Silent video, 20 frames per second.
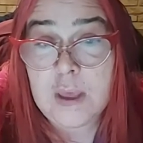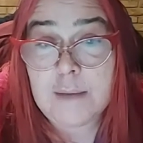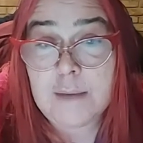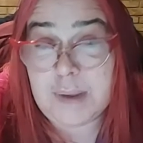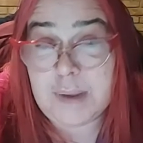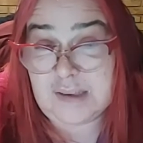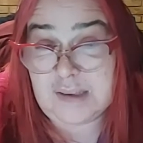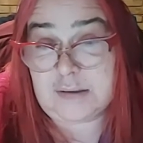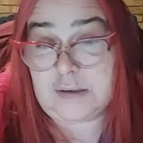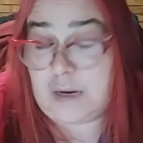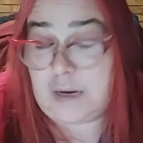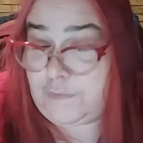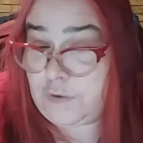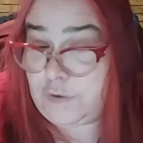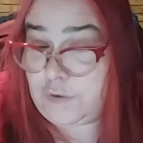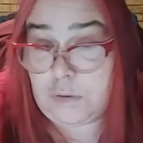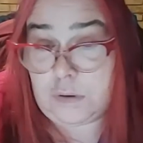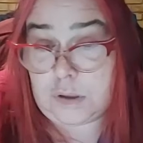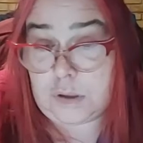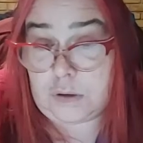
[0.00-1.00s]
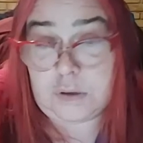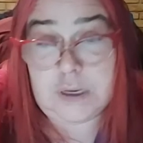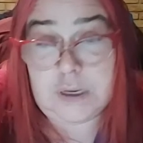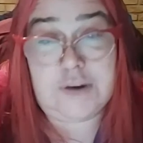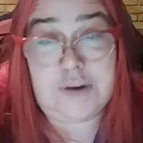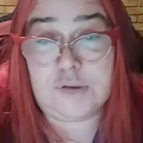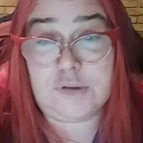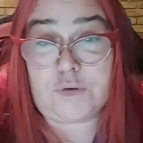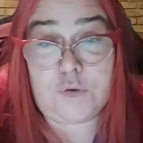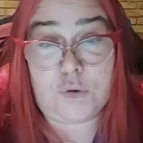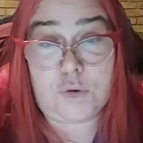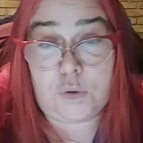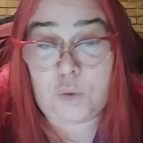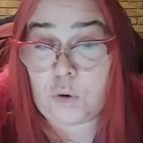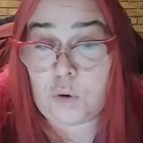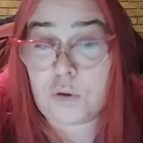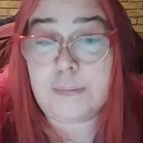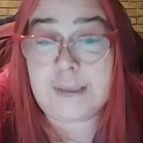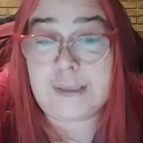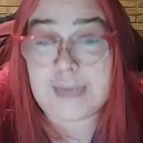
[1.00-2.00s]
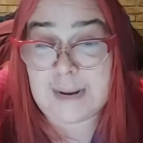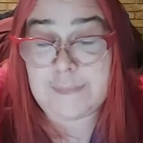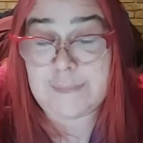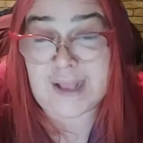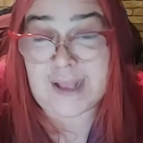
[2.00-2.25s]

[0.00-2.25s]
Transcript: because if you you know years ago, if you Google my name,